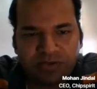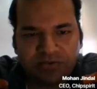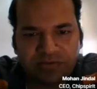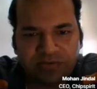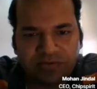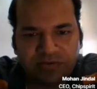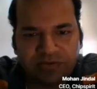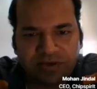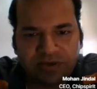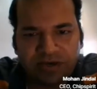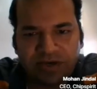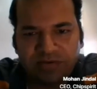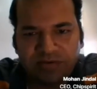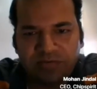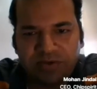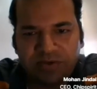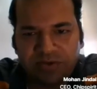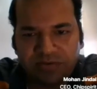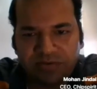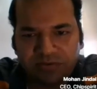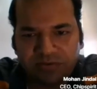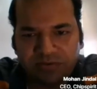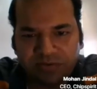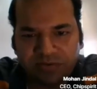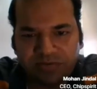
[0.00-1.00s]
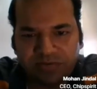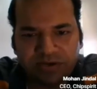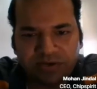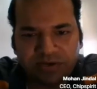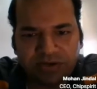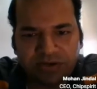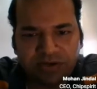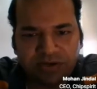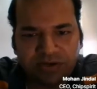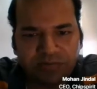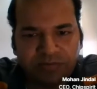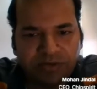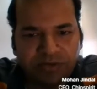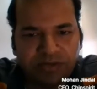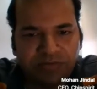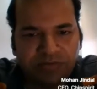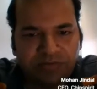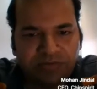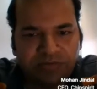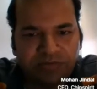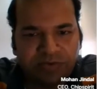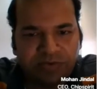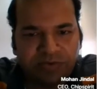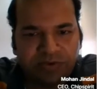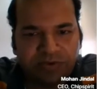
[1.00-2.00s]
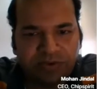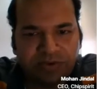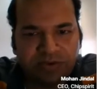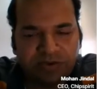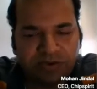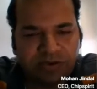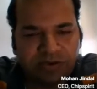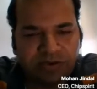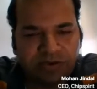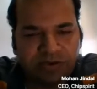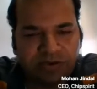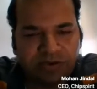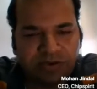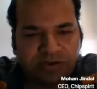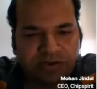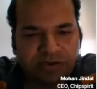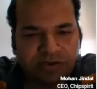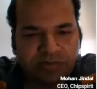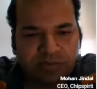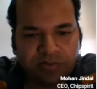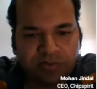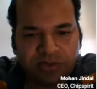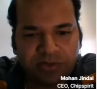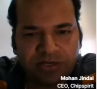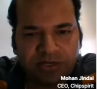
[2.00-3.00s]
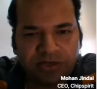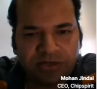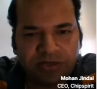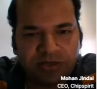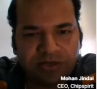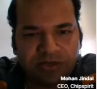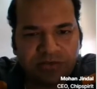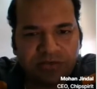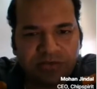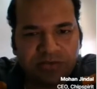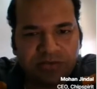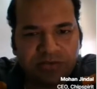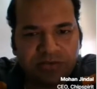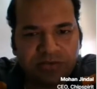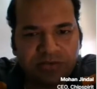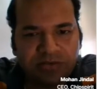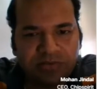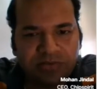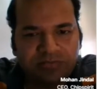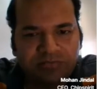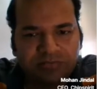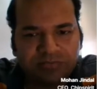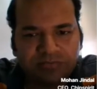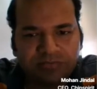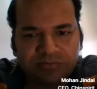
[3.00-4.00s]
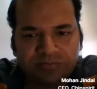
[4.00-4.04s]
is hardware software in a brief moment. So